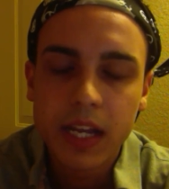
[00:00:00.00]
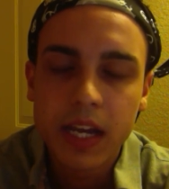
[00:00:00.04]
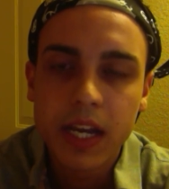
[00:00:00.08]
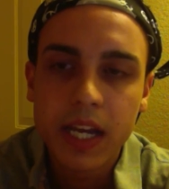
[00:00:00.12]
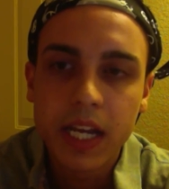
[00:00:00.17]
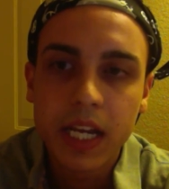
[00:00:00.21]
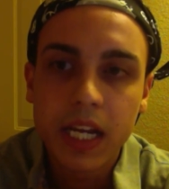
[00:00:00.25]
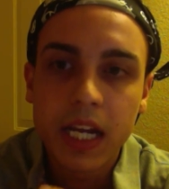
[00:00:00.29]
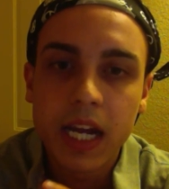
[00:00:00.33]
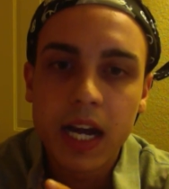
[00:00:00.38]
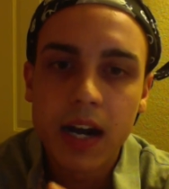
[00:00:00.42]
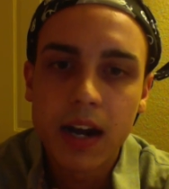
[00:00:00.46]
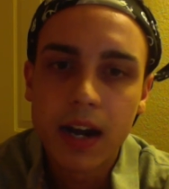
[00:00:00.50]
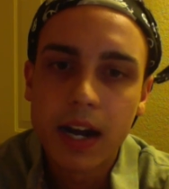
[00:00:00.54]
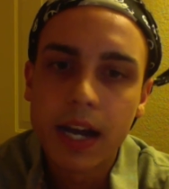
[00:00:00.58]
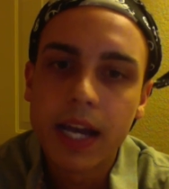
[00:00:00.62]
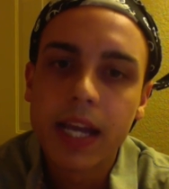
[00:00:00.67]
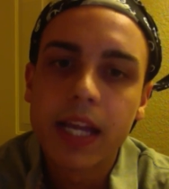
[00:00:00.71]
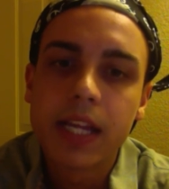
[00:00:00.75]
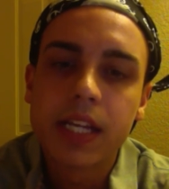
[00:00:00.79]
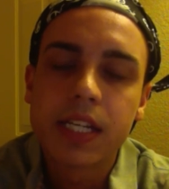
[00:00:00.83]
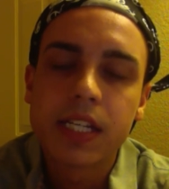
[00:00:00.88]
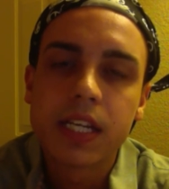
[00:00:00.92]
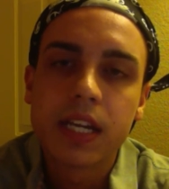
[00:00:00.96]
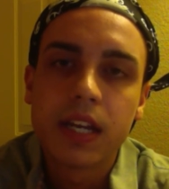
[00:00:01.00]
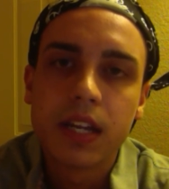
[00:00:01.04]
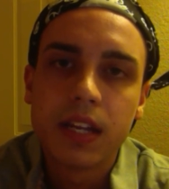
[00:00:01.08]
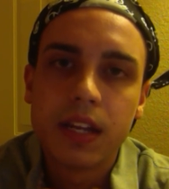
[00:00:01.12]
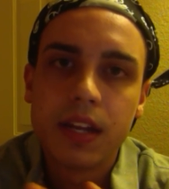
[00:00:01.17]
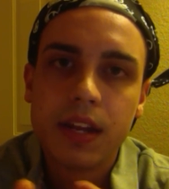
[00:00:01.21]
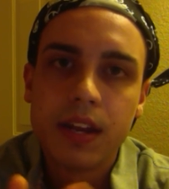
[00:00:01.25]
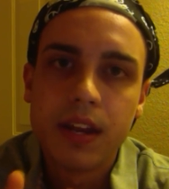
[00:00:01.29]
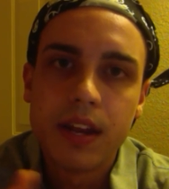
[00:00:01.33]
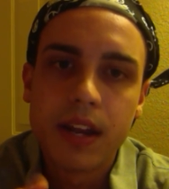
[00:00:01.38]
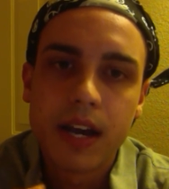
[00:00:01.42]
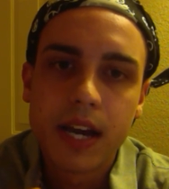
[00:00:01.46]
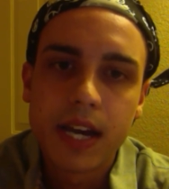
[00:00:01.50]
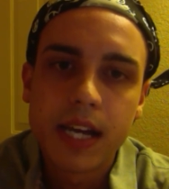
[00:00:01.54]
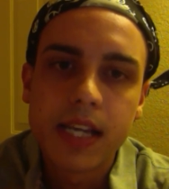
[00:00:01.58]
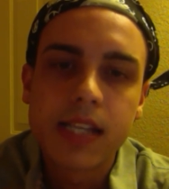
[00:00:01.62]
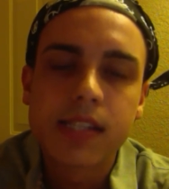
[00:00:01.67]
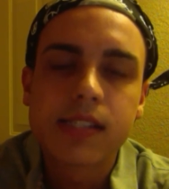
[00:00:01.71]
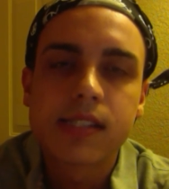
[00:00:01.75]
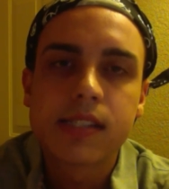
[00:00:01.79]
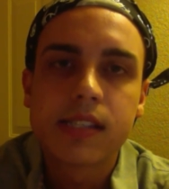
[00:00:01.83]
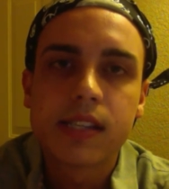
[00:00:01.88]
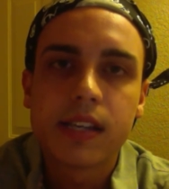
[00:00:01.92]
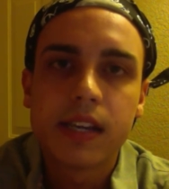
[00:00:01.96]
A kind,
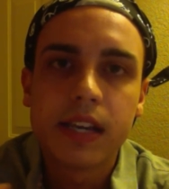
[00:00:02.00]
nice,